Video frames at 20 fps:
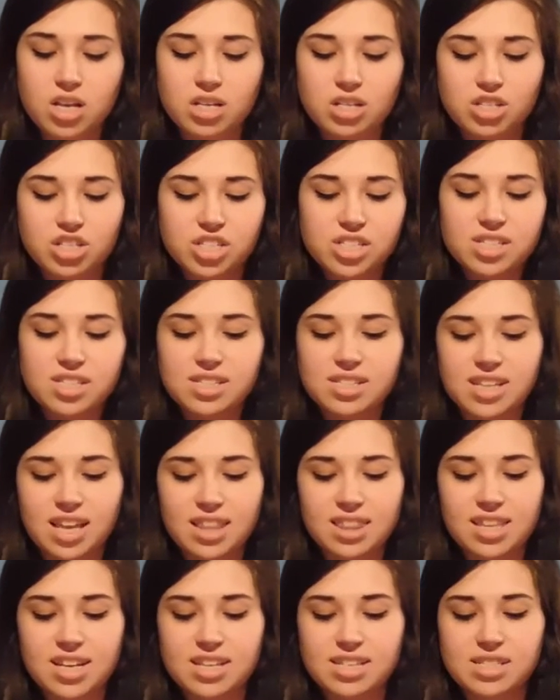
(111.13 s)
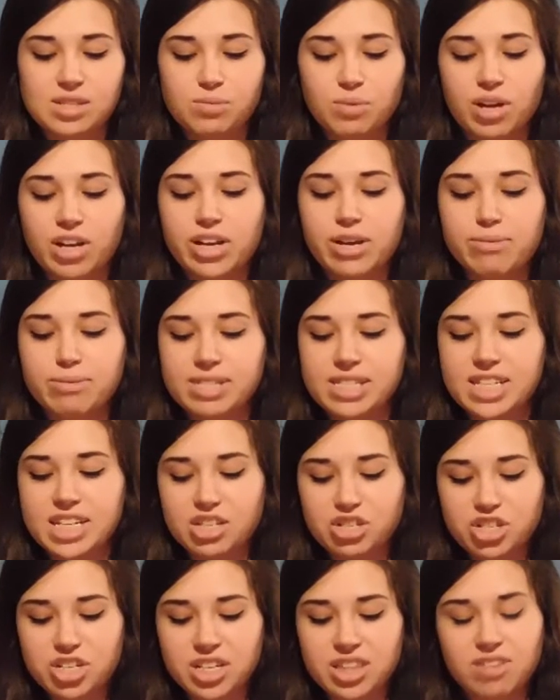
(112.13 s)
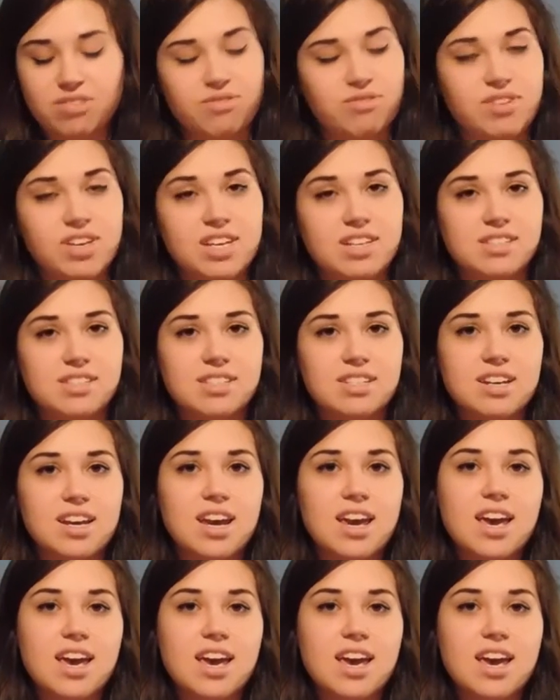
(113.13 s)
Jesus said this while he was teaching at the feast,